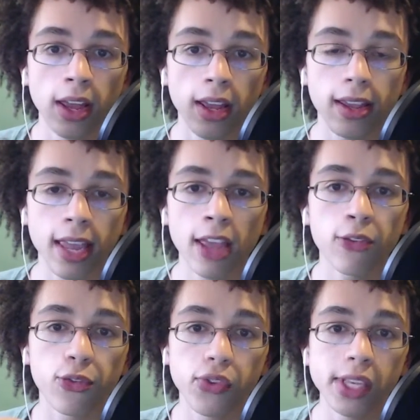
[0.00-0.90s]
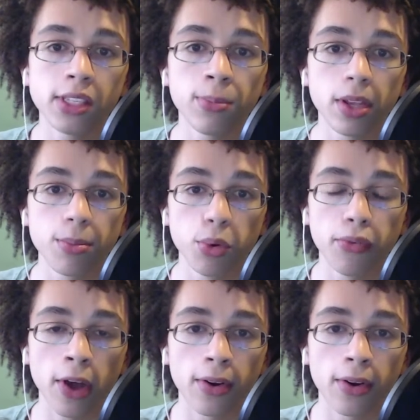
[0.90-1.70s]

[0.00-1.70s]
he can't feasibly move out